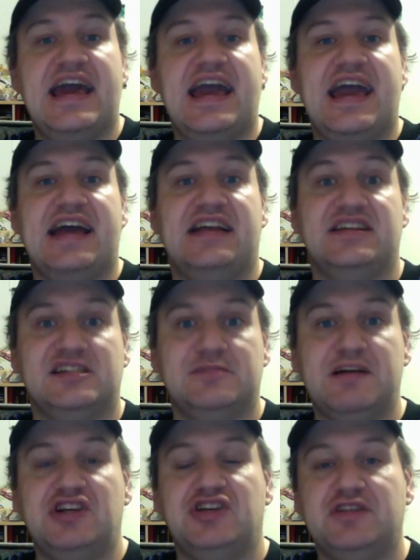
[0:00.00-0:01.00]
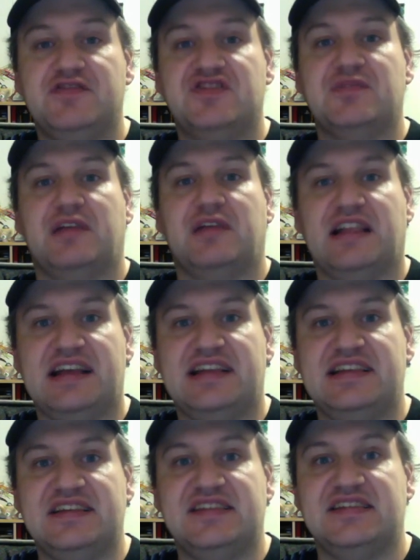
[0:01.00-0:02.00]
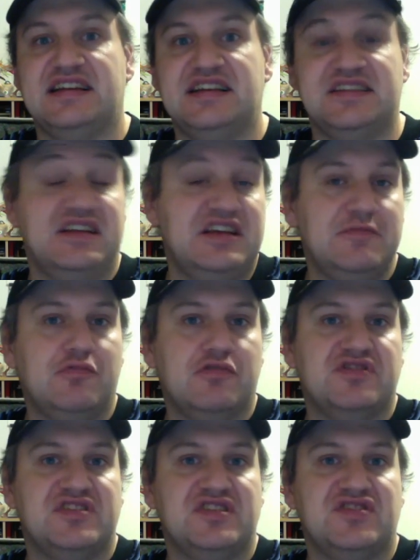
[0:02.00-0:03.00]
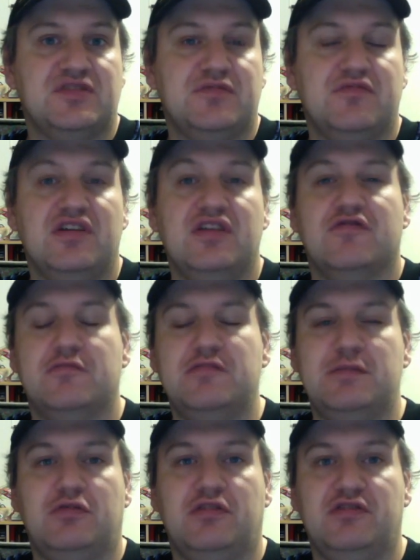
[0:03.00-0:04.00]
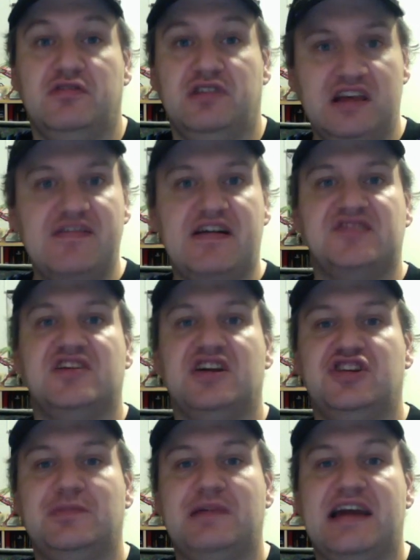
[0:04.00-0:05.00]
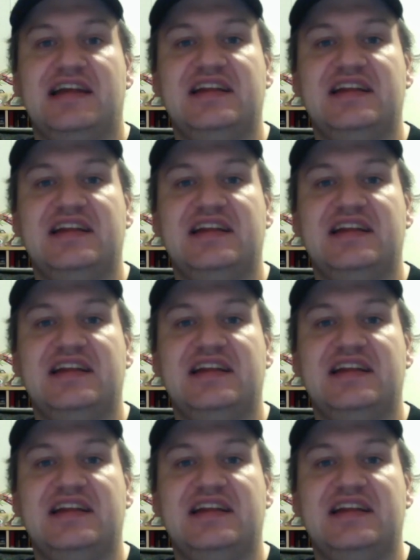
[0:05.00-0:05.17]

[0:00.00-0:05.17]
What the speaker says: and especially for something like this that is an import system for people who live outside Japan,